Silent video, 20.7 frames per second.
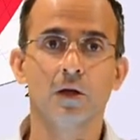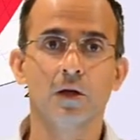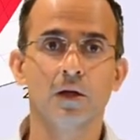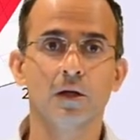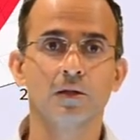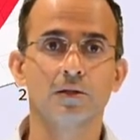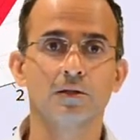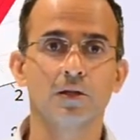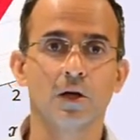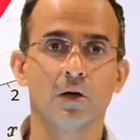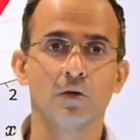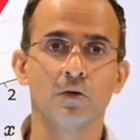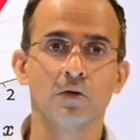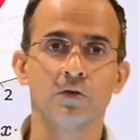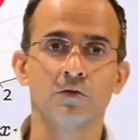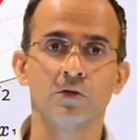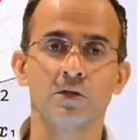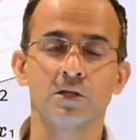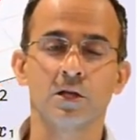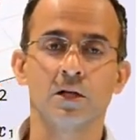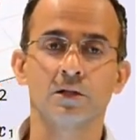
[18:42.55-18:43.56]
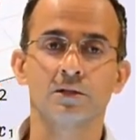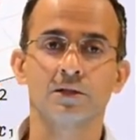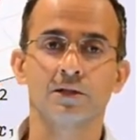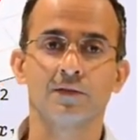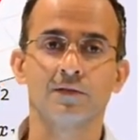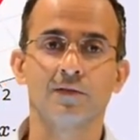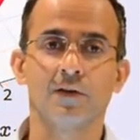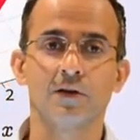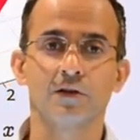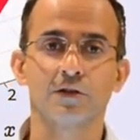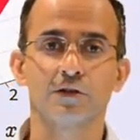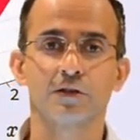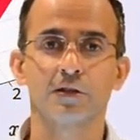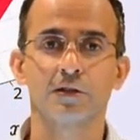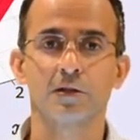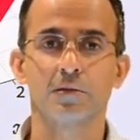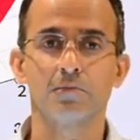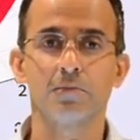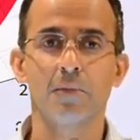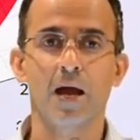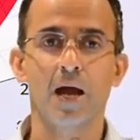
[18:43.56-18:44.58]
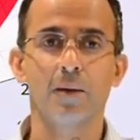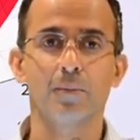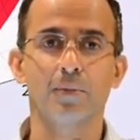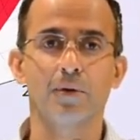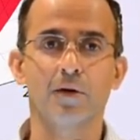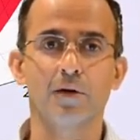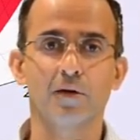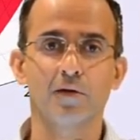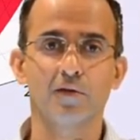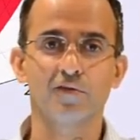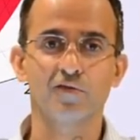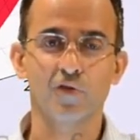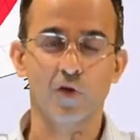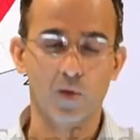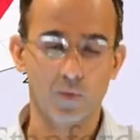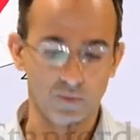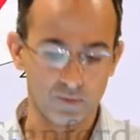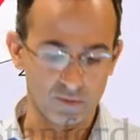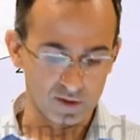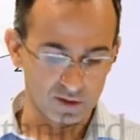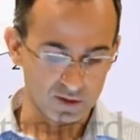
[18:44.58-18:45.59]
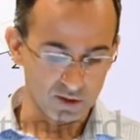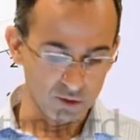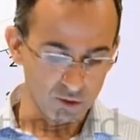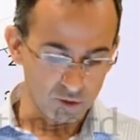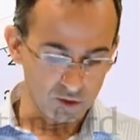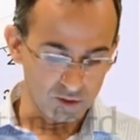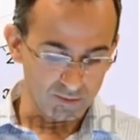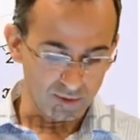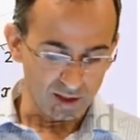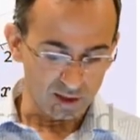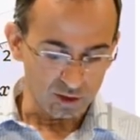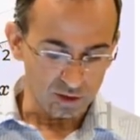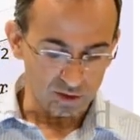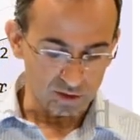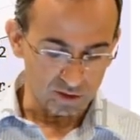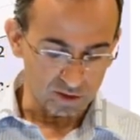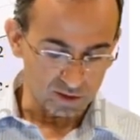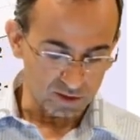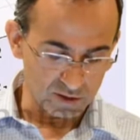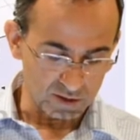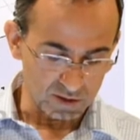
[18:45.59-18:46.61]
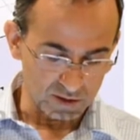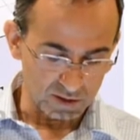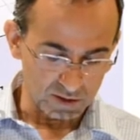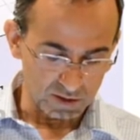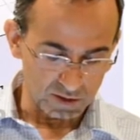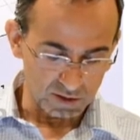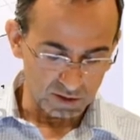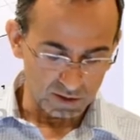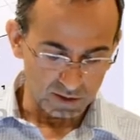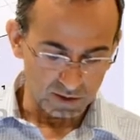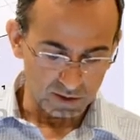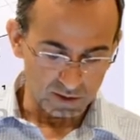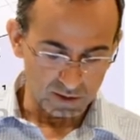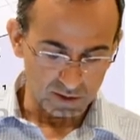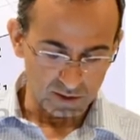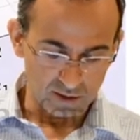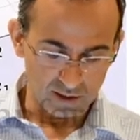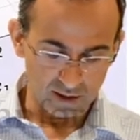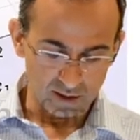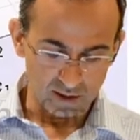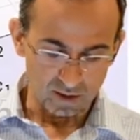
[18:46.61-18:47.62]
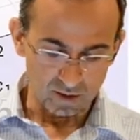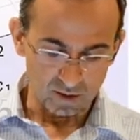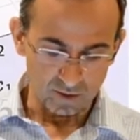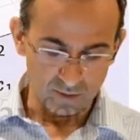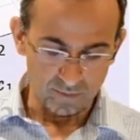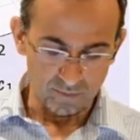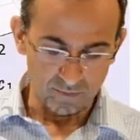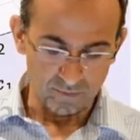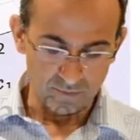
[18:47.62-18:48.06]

And so the resulting function is a map from the two dimensions here